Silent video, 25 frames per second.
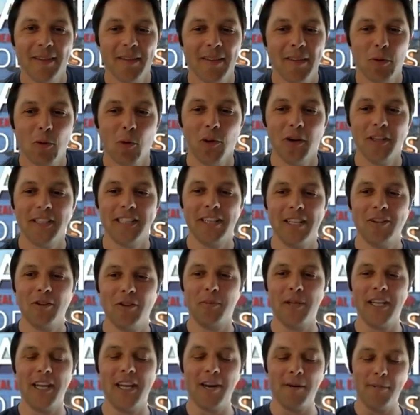quarantine will
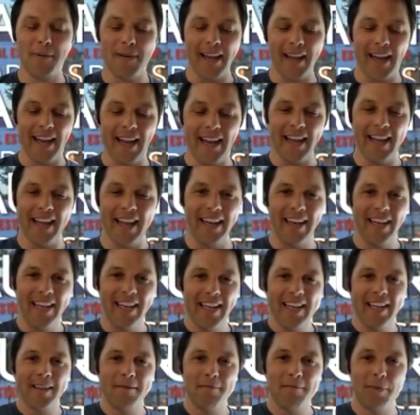be up. And
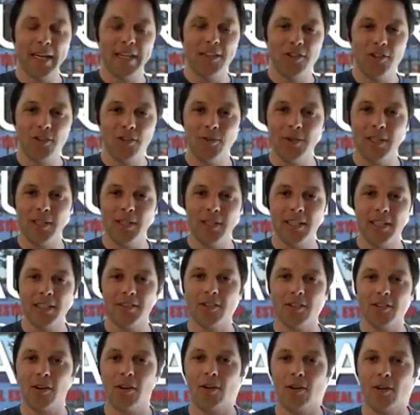by doing
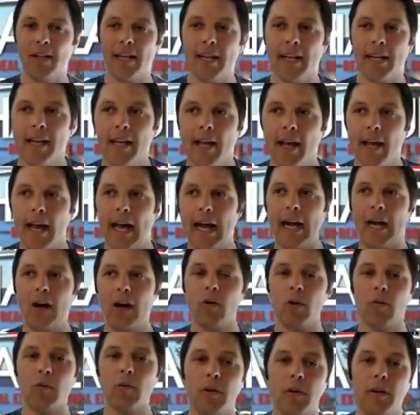so, like,
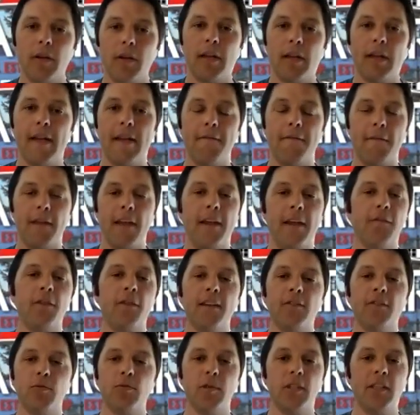if
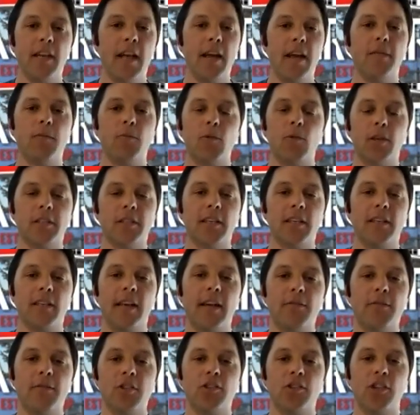this were to
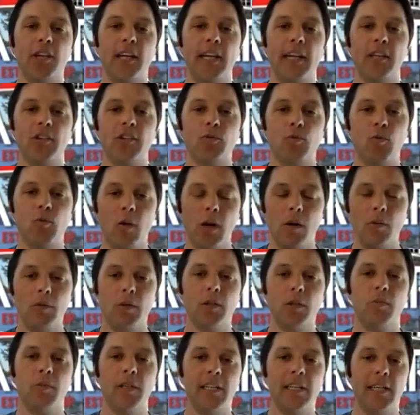never change, what
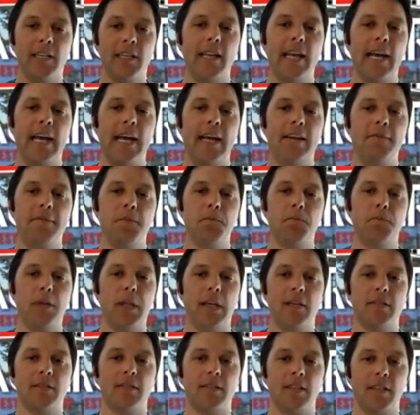would we need to have in
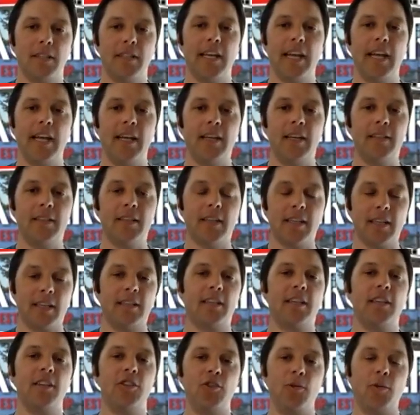place today to
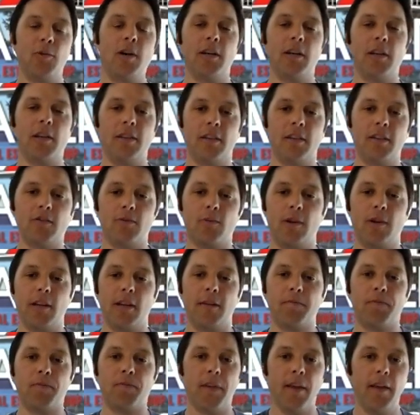continue on in this way?
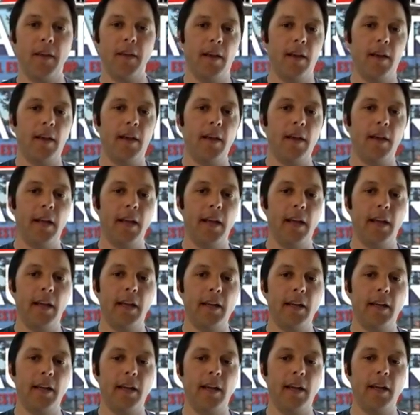
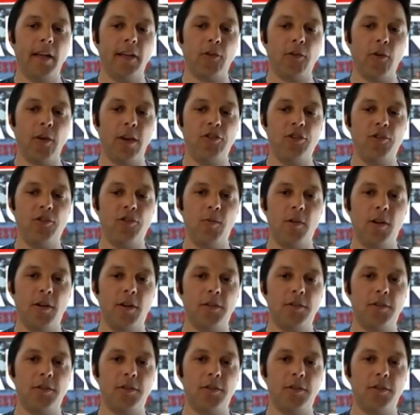And so I just want